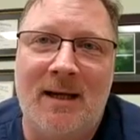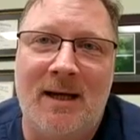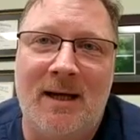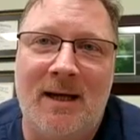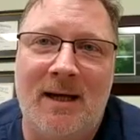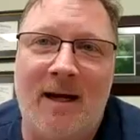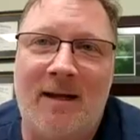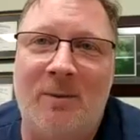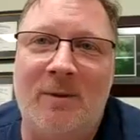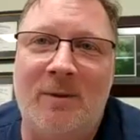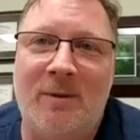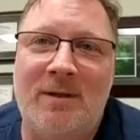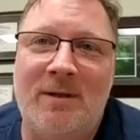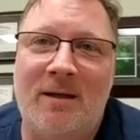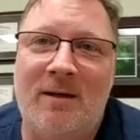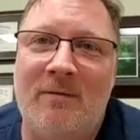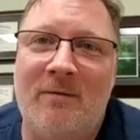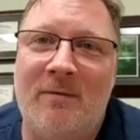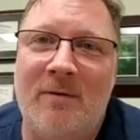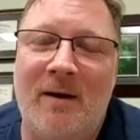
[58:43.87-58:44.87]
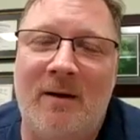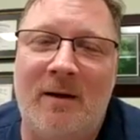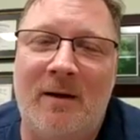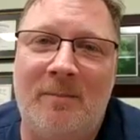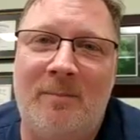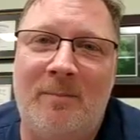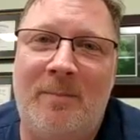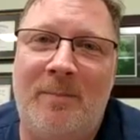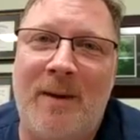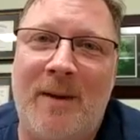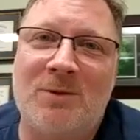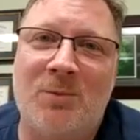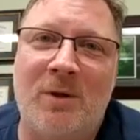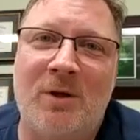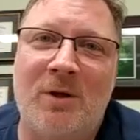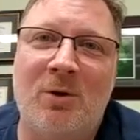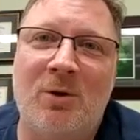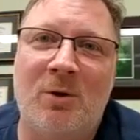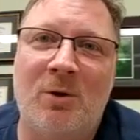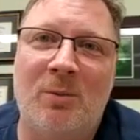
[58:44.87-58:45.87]
And I think we did the very
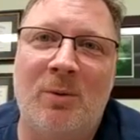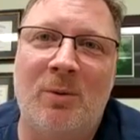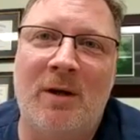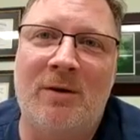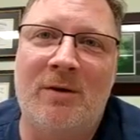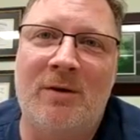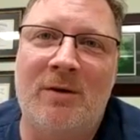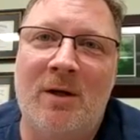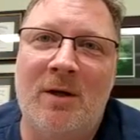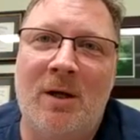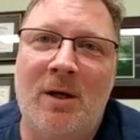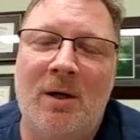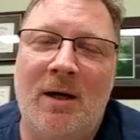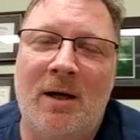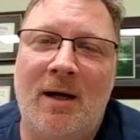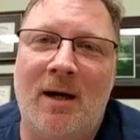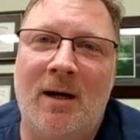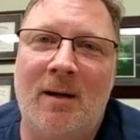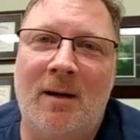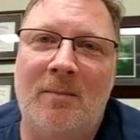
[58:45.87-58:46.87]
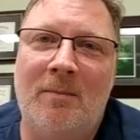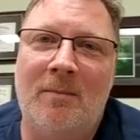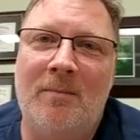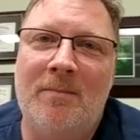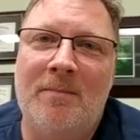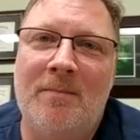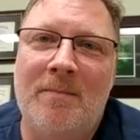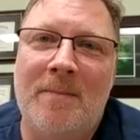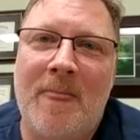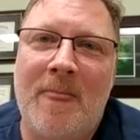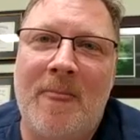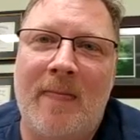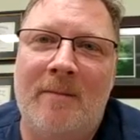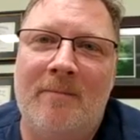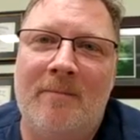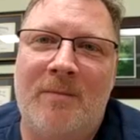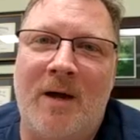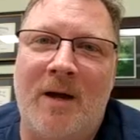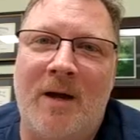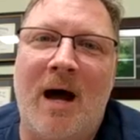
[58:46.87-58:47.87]
best we could with
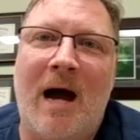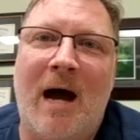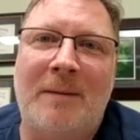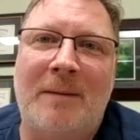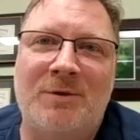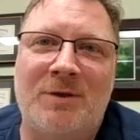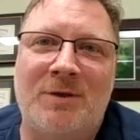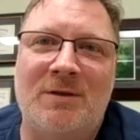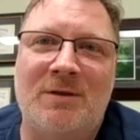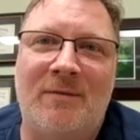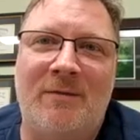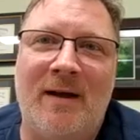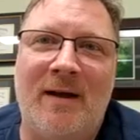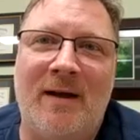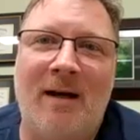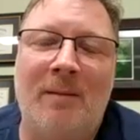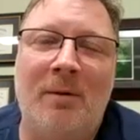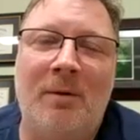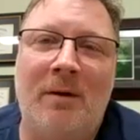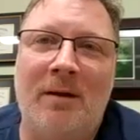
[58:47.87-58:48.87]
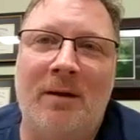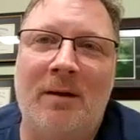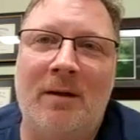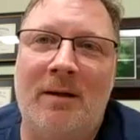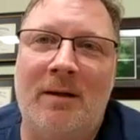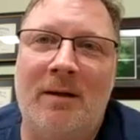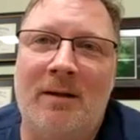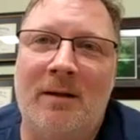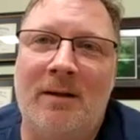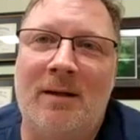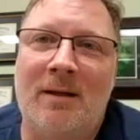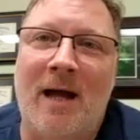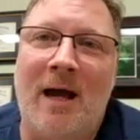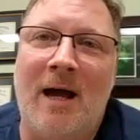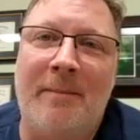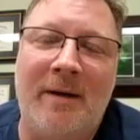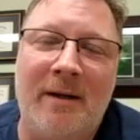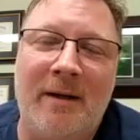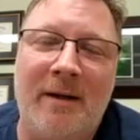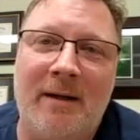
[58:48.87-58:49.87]
the options available in the
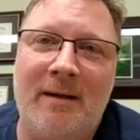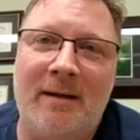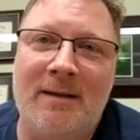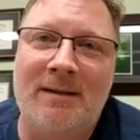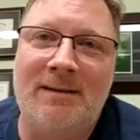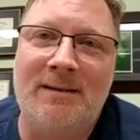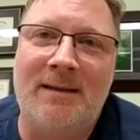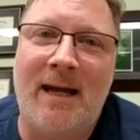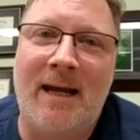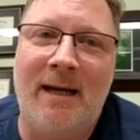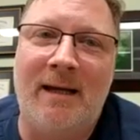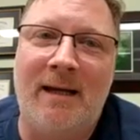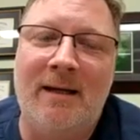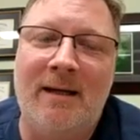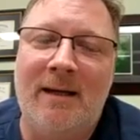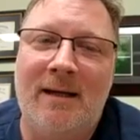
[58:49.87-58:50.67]
climate in the state.